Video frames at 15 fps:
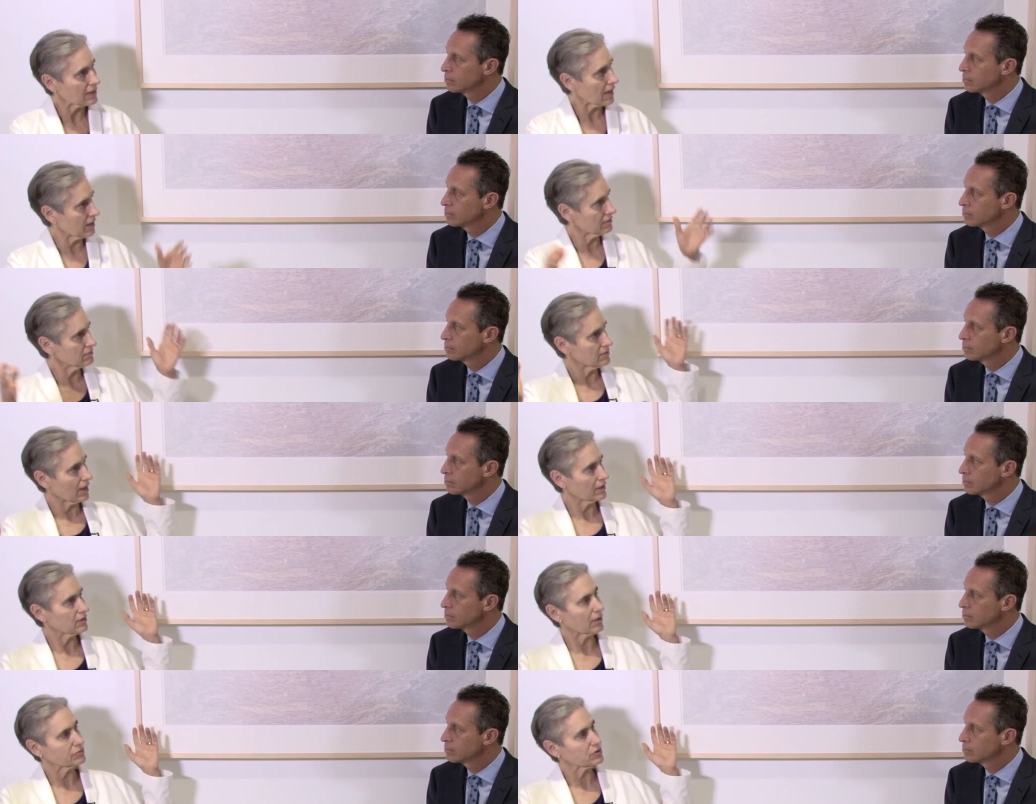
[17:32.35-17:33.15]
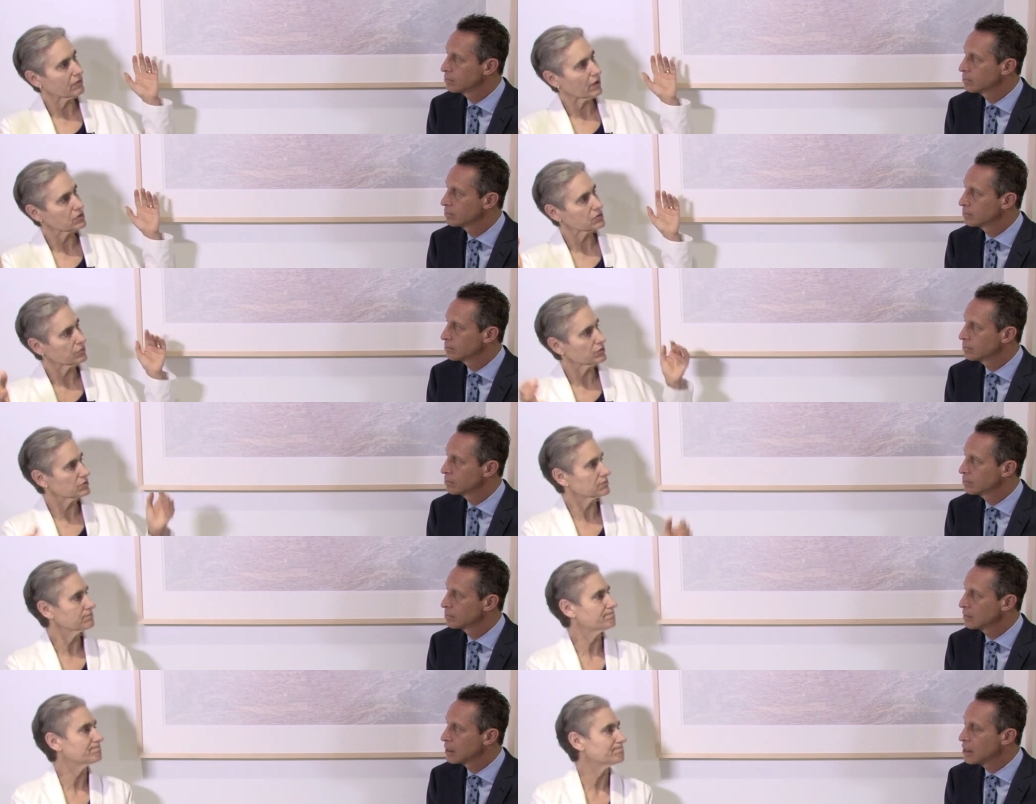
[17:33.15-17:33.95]
Speaker 1: and nine cups of
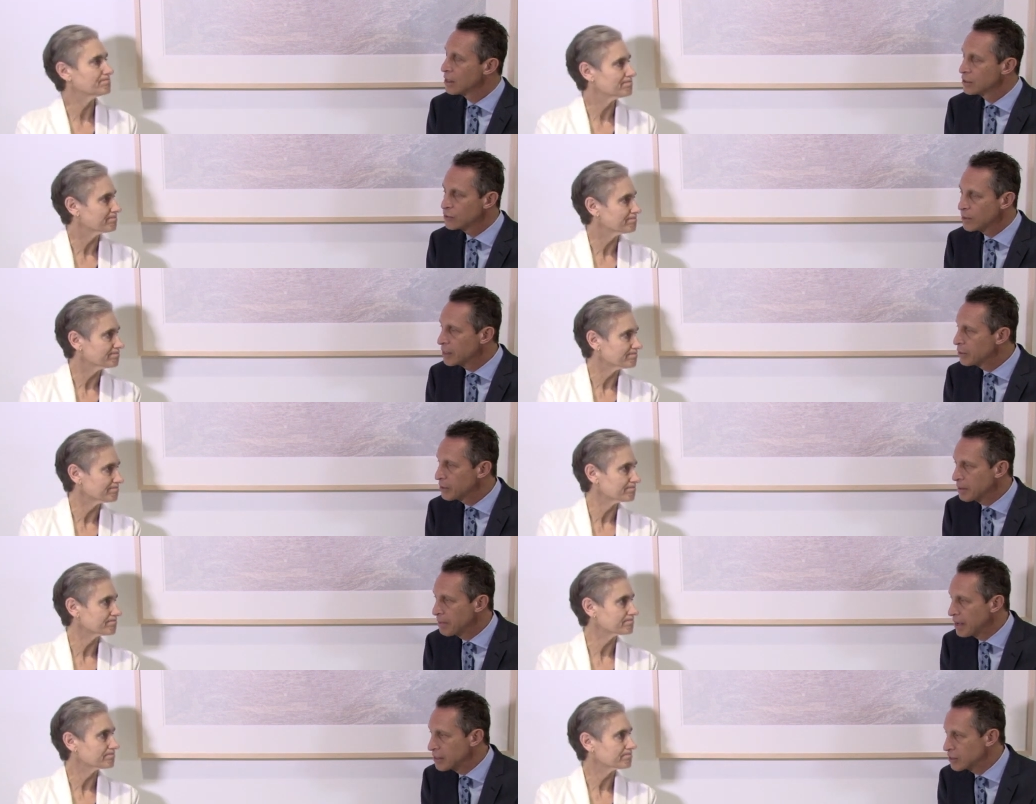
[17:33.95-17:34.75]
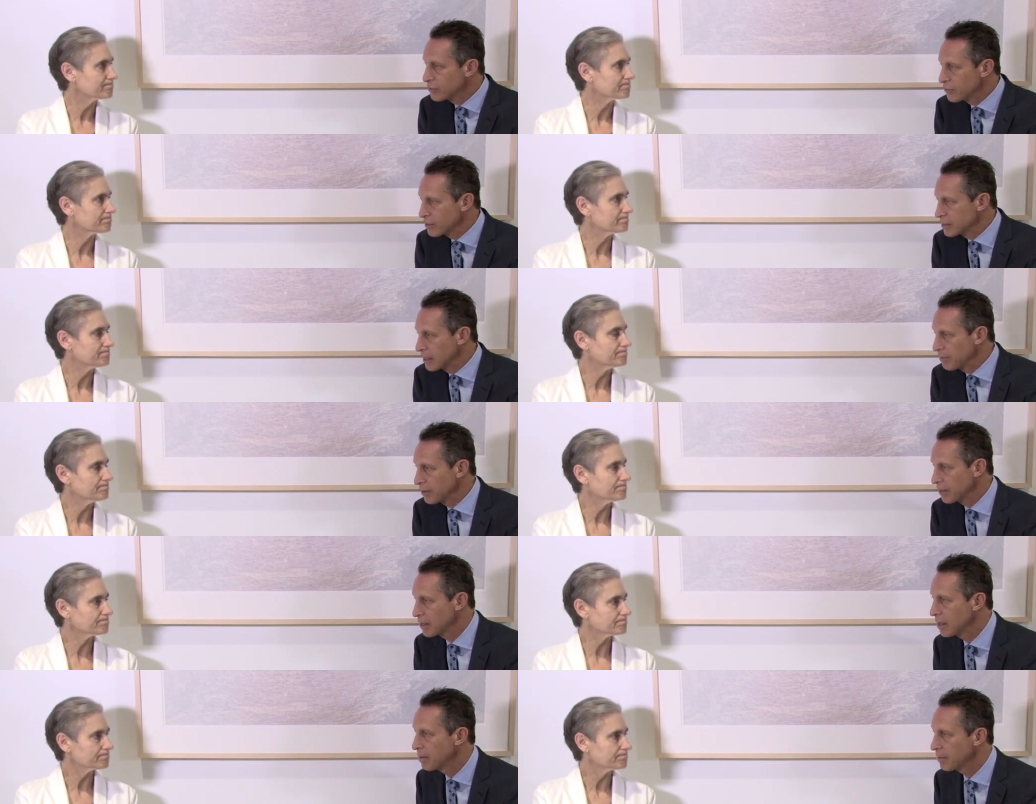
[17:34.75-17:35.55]
vegetables. So, what do you
Speaker 2: know the patients, for
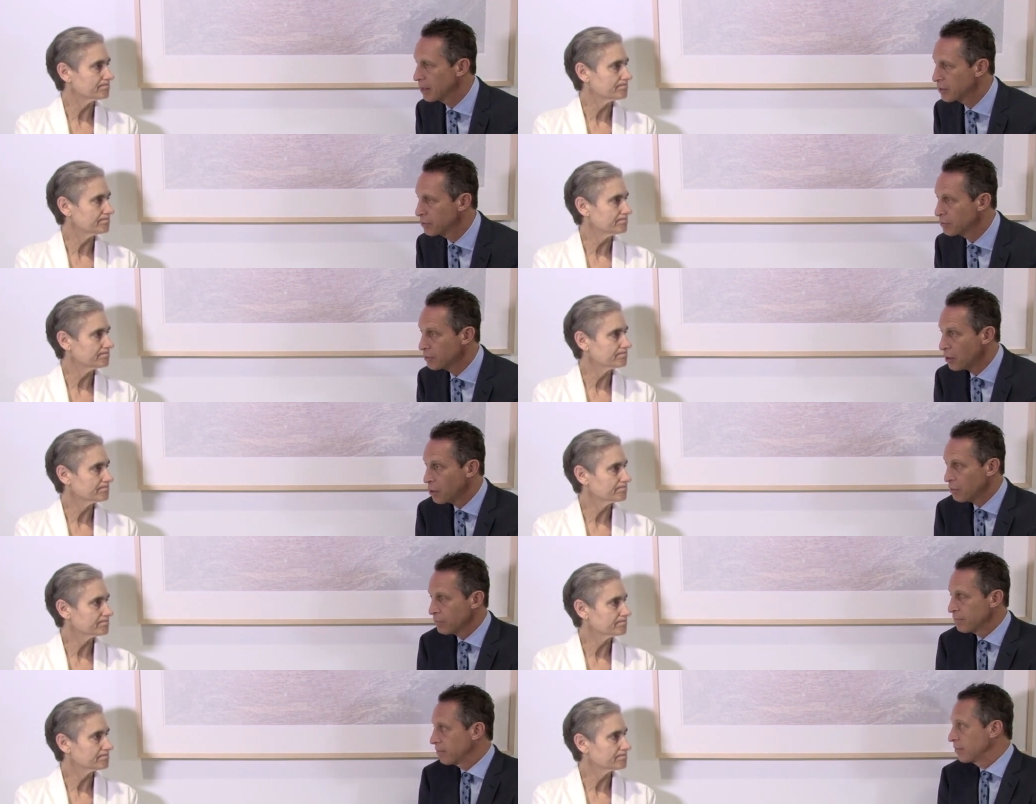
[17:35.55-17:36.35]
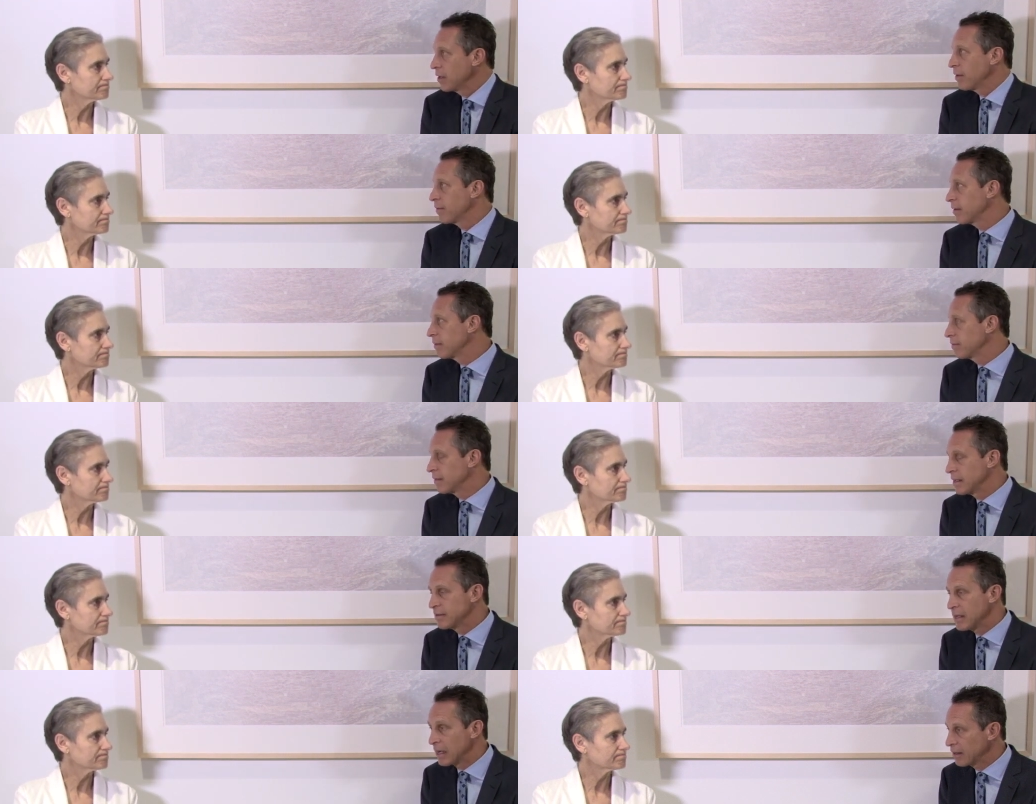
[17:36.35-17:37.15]
example, that come in? You know, you know, they,
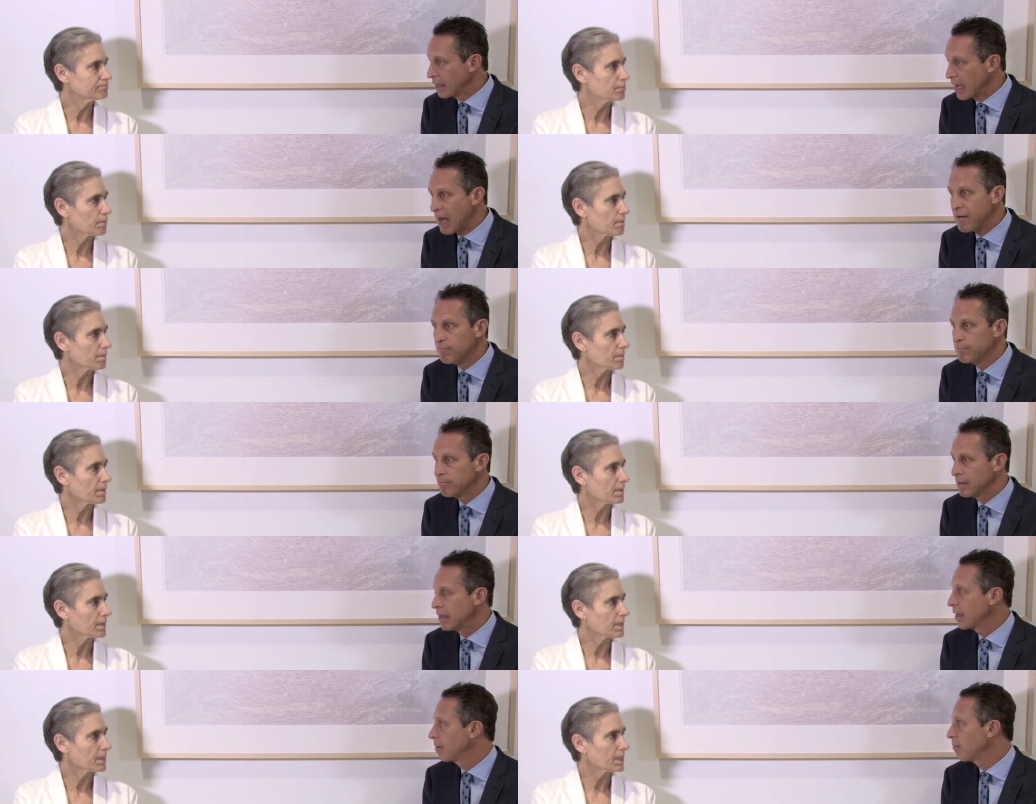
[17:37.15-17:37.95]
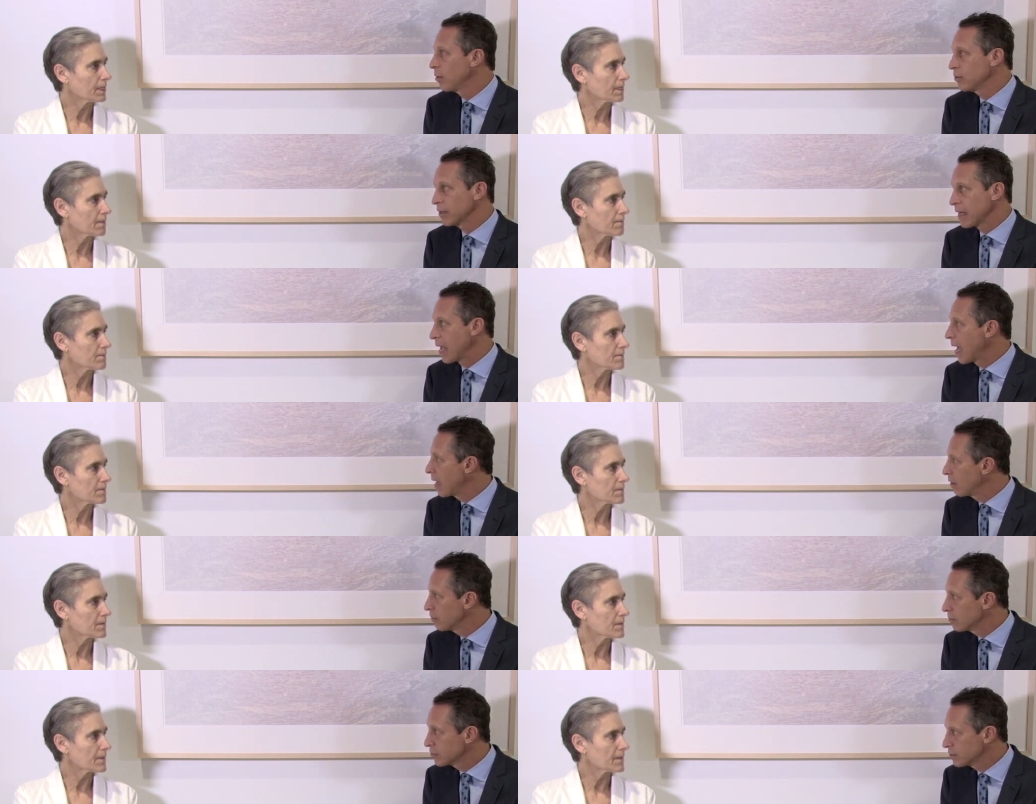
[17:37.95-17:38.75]
they say like, I've been in a moldy
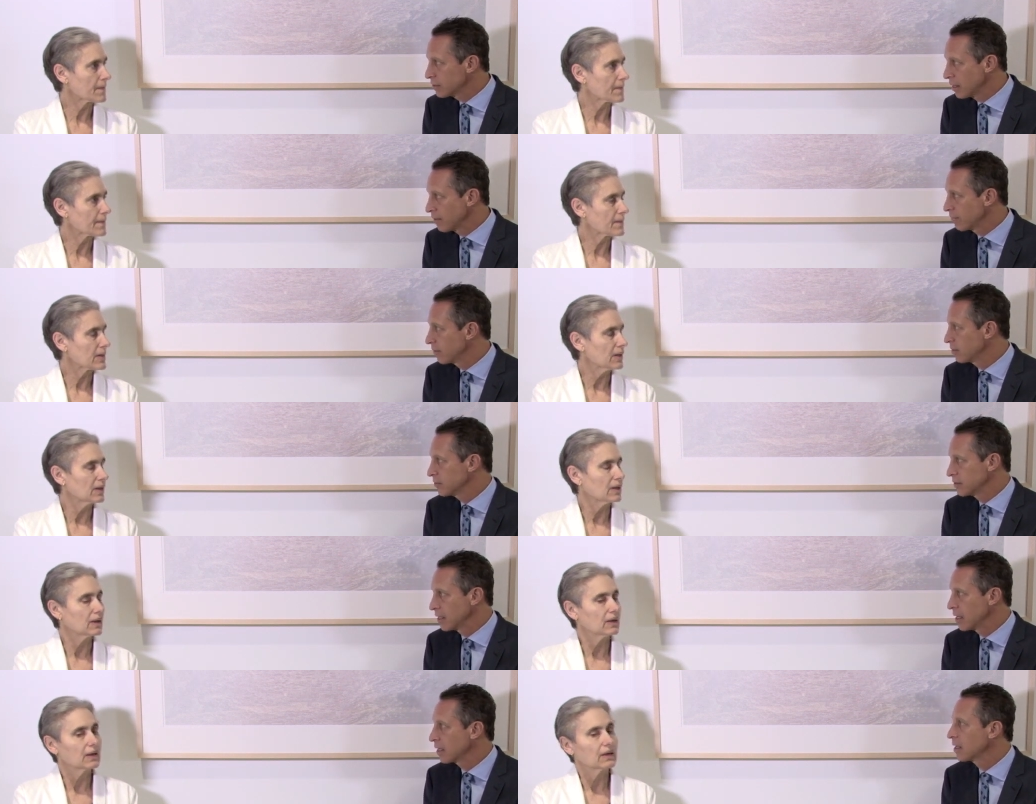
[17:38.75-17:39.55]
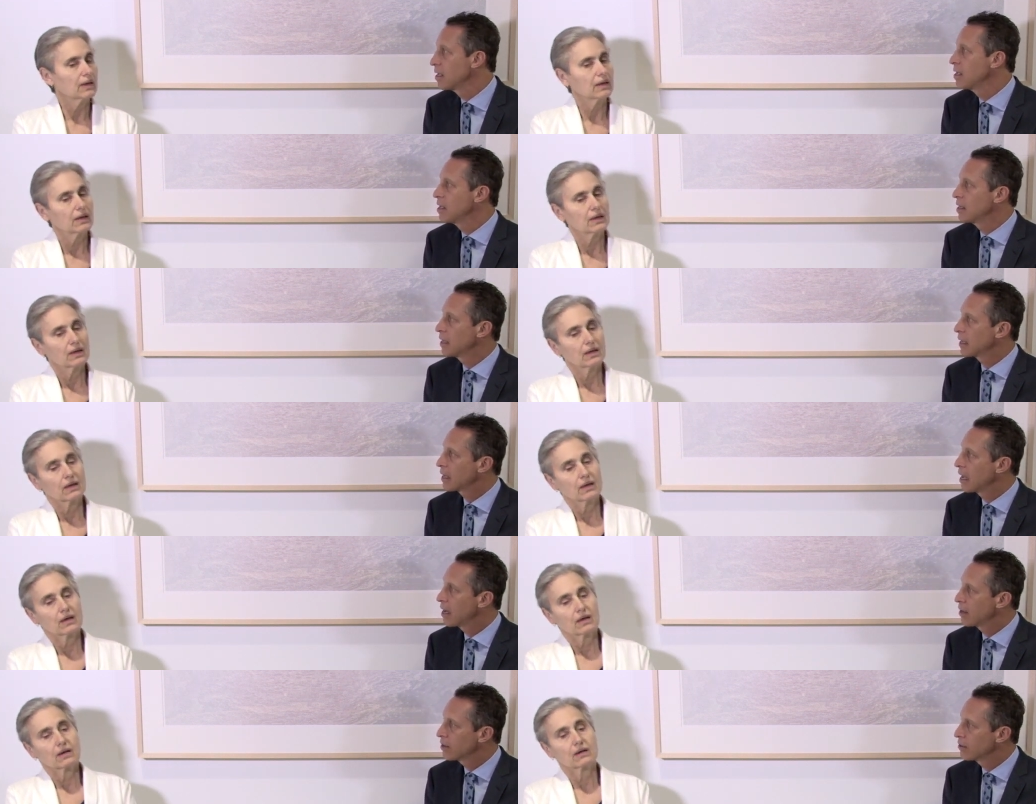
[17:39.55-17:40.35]
house. I feel sick.
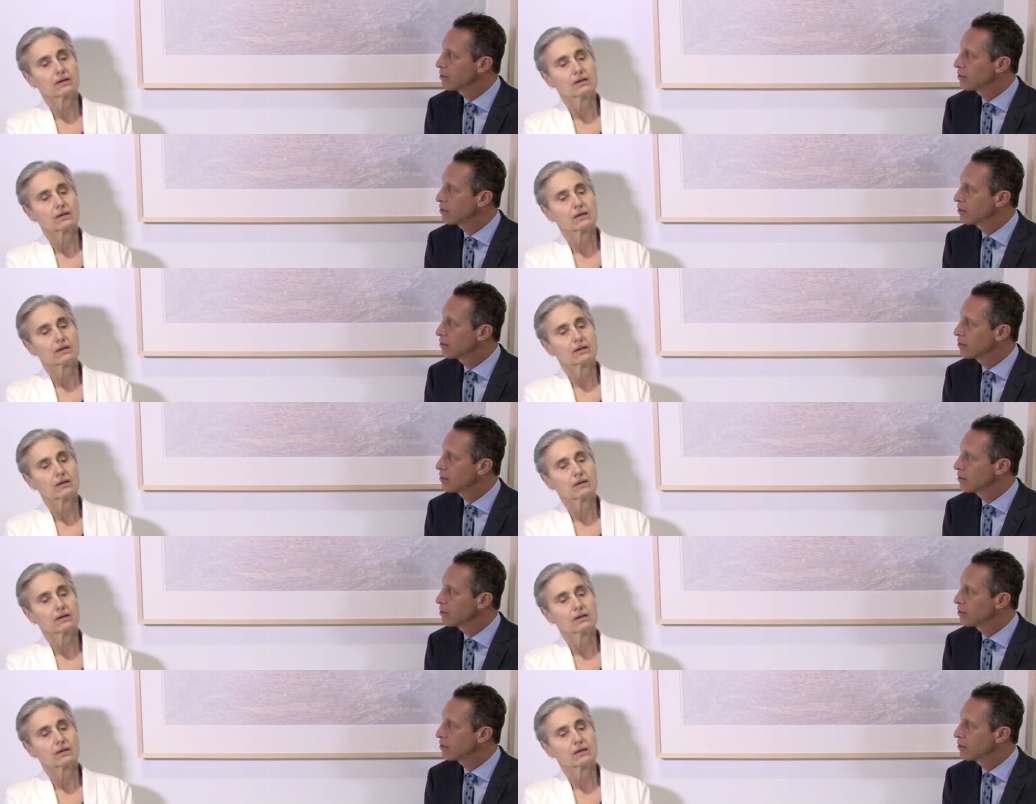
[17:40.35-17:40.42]
Like, how do